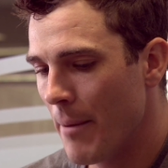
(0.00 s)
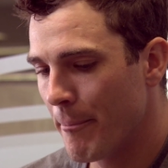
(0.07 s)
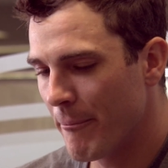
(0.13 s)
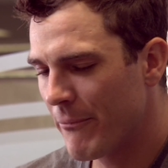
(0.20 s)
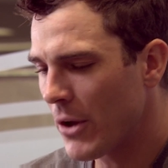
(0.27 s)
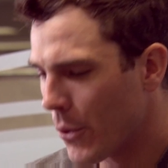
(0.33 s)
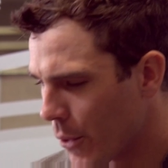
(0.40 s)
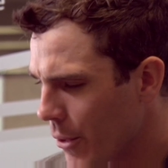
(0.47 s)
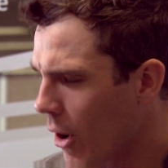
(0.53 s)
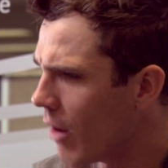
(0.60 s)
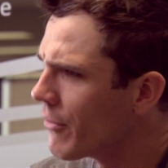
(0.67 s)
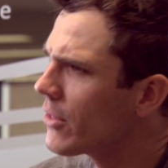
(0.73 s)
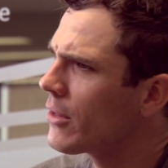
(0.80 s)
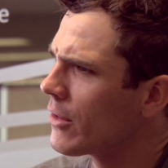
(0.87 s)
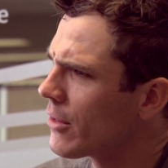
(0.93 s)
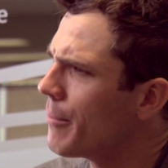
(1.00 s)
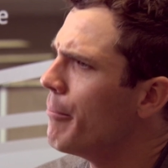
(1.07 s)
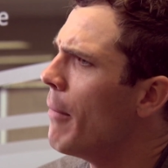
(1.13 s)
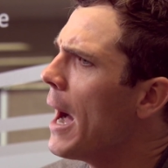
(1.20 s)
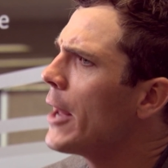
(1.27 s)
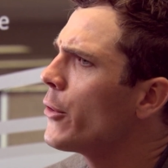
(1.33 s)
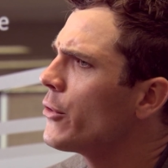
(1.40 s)
There were obviously
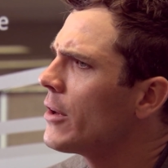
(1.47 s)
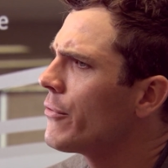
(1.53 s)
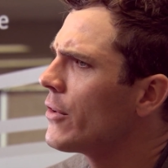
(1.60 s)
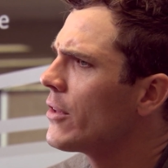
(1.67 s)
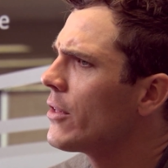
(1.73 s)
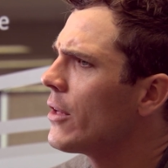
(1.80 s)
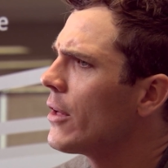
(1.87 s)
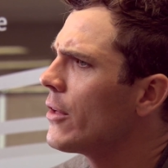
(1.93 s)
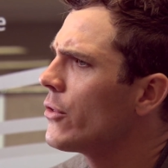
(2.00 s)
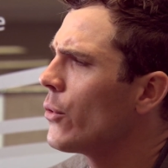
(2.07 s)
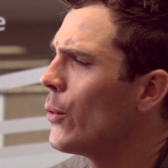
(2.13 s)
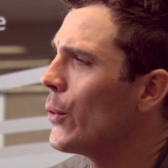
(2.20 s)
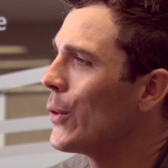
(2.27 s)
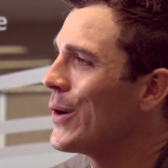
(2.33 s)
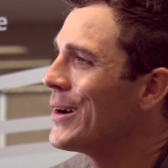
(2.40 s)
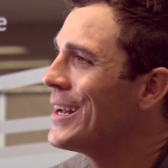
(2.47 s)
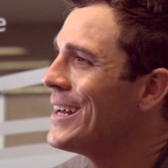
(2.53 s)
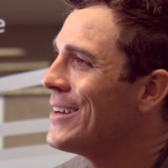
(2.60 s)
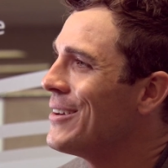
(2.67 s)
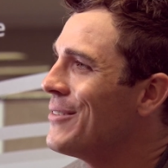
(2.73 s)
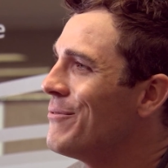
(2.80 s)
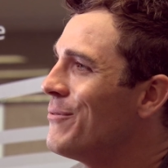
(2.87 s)
some minor differences or
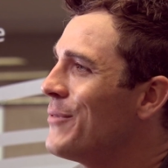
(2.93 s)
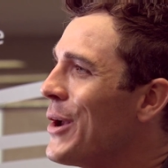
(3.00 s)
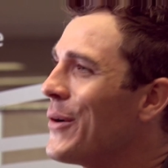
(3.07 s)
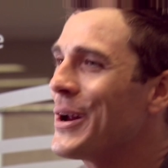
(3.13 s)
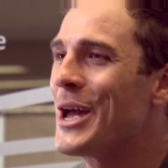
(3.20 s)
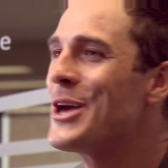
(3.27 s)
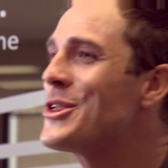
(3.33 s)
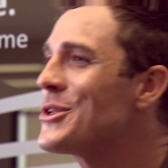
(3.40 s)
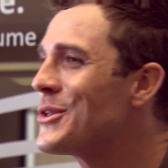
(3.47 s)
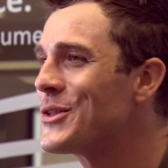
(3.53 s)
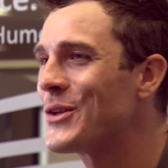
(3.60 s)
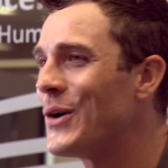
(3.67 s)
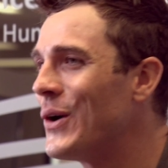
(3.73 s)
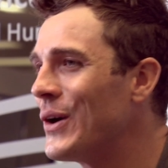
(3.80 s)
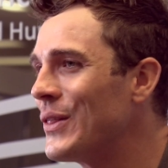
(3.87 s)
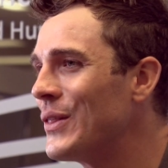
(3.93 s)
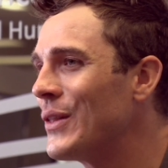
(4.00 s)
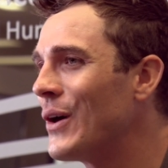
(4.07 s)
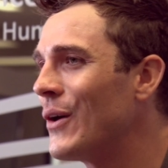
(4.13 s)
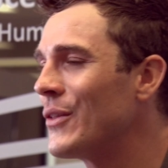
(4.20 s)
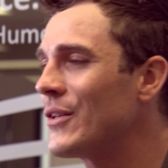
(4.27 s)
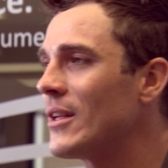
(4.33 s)
variations
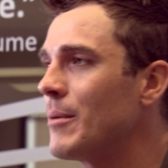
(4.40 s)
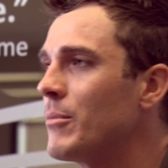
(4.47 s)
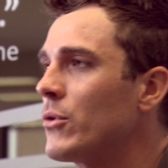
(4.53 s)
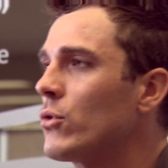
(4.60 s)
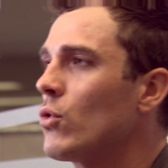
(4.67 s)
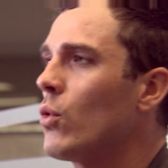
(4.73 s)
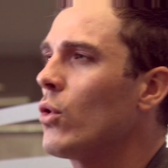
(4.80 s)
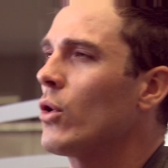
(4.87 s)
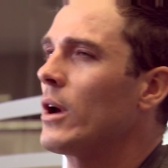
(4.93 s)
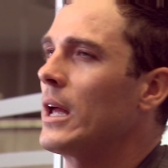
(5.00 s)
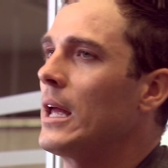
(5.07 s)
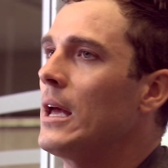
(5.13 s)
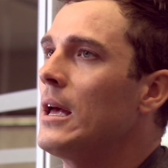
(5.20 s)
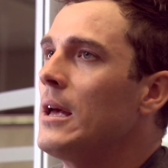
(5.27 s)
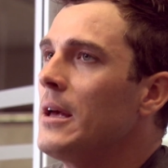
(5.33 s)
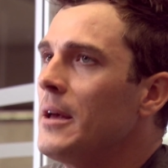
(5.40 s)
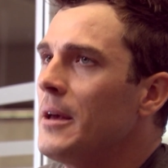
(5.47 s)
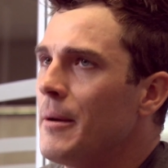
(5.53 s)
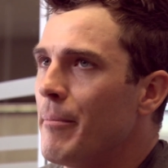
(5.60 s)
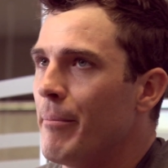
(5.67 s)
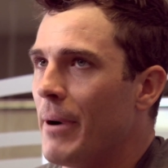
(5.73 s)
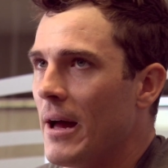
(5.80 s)
on, on the same story,
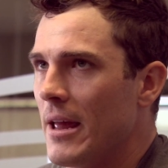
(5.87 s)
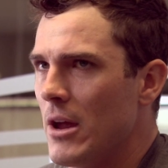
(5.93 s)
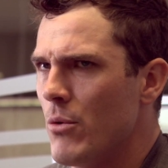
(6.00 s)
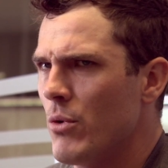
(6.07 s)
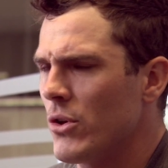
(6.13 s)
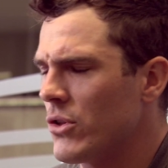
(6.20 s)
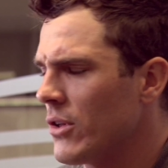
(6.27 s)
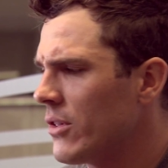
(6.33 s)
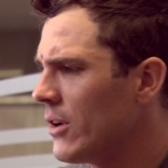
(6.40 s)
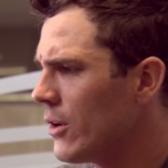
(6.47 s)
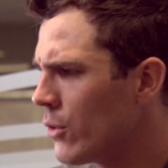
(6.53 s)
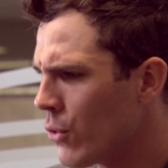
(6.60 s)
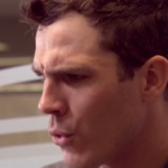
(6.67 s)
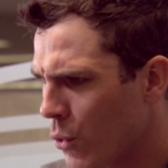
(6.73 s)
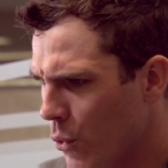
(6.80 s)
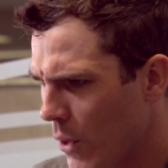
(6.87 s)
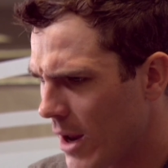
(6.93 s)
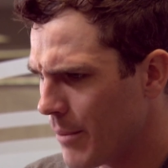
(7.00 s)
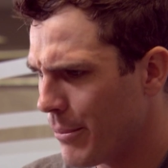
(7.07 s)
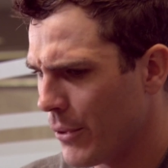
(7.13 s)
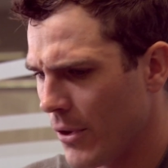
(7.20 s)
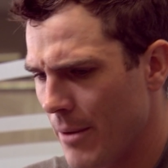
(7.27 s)
but it was just an
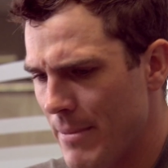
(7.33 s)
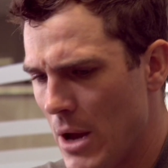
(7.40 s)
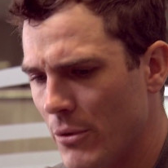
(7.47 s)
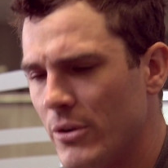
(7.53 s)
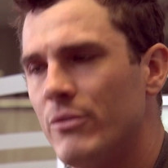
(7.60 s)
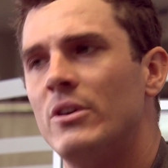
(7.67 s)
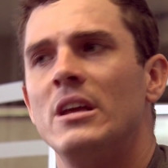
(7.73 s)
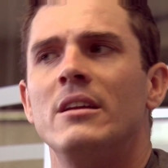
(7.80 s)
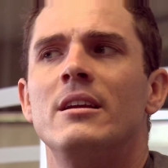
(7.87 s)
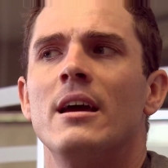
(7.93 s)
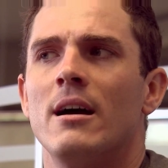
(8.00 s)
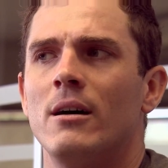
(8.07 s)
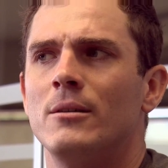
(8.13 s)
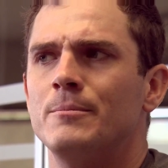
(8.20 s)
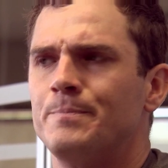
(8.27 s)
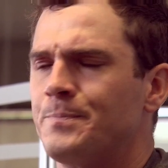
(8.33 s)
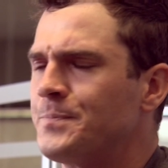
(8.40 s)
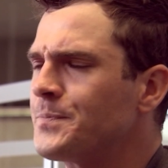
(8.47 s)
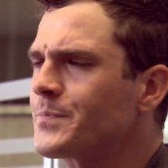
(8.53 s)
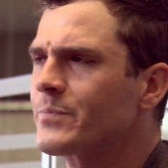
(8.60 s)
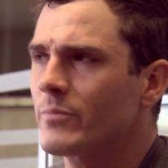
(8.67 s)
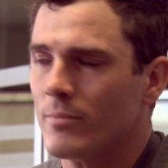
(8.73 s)
incredible amount of detail,
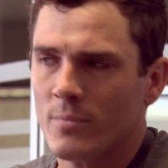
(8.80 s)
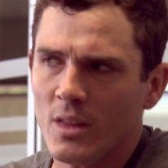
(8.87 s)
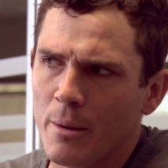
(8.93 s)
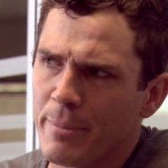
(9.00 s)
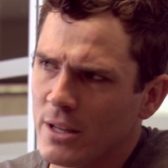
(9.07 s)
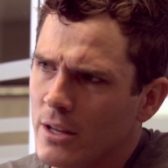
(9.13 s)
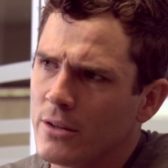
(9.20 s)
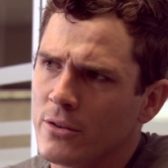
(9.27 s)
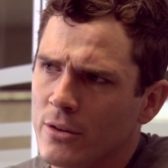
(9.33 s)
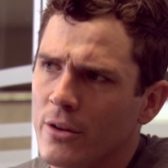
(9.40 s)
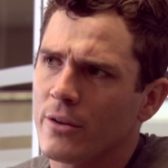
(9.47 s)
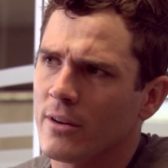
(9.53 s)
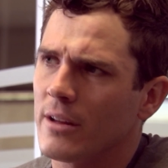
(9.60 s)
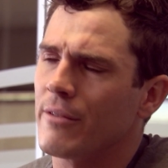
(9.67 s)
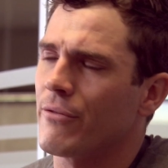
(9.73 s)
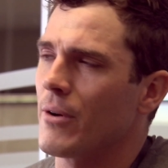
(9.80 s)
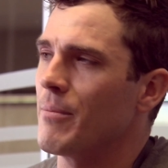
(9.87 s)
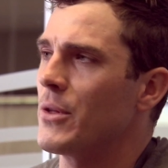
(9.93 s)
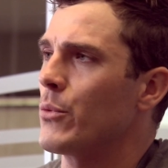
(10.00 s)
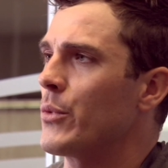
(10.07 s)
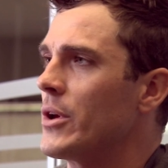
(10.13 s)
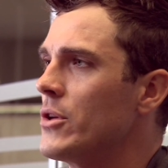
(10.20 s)
particularly
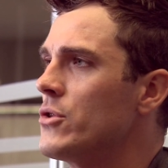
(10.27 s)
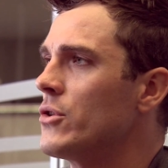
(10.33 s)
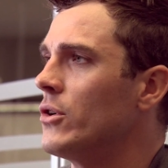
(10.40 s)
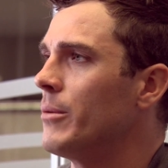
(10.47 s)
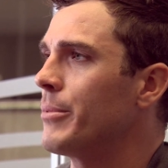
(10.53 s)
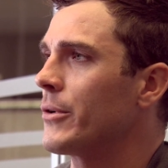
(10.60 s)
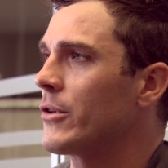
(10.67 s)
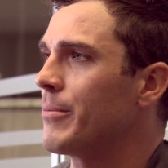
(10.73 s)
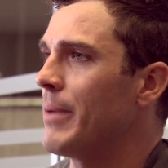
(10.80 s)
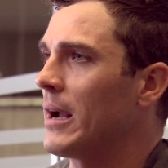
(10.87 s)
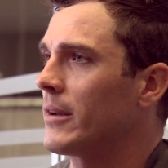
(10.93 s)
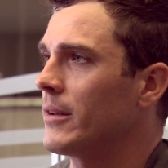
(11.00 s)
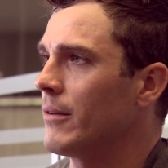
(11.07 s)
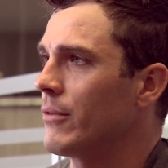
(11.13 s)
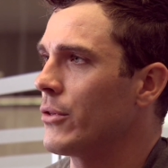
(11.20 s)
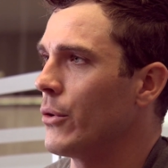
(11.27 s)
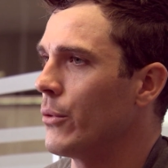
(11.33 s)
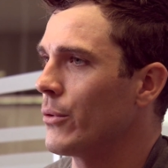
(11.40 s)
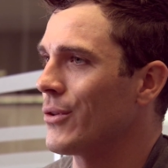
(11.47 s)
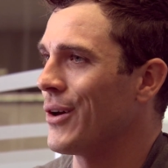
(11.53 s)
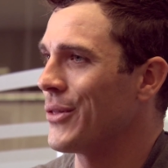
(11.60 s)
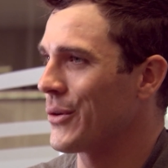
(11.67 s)
from the regional perspectives,
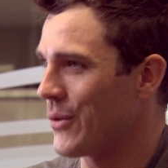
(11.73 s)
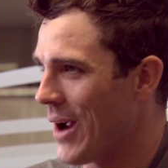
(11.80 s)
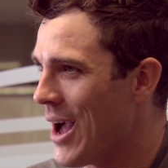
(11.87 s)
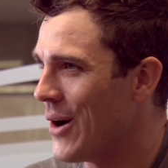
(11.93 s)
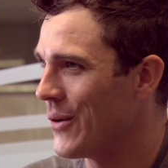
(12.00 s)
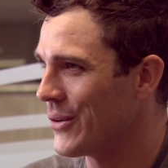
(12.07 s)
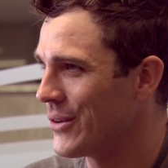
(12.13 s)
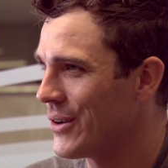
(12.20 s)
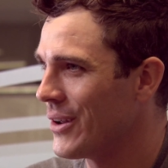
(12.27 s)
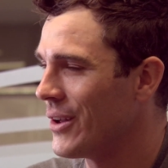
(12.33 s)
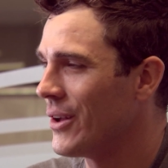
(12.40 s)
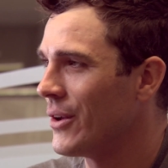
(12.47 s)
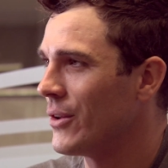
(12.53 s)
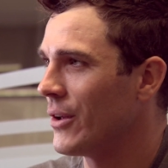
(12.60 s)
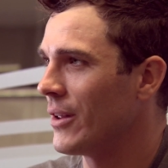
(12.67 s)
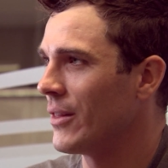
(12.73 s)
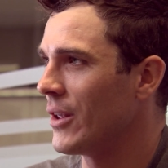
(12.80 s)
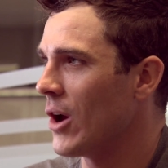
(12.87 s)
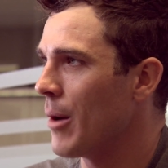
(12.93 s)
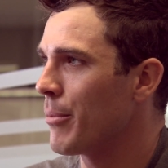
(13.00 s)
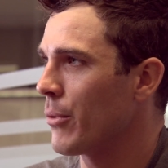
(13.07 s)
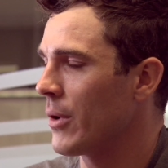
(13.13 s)
those on the ground and
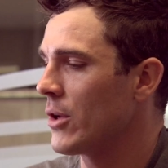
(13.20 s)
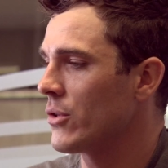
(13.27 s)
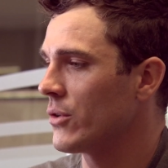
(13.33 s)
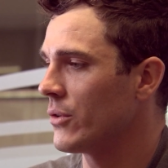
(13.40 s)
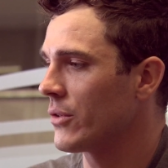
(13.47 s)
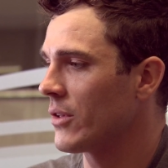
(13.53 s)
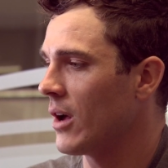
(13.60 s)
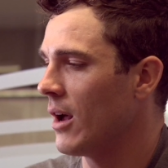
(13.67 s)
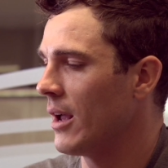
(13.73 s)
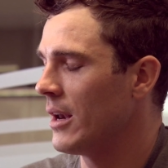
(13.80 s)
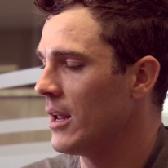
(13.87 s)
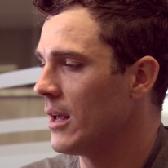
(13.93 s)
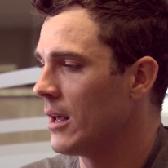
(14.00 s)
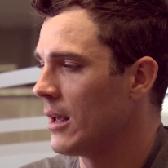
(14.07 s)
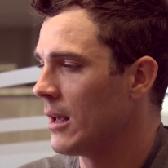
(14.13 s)
the operational side.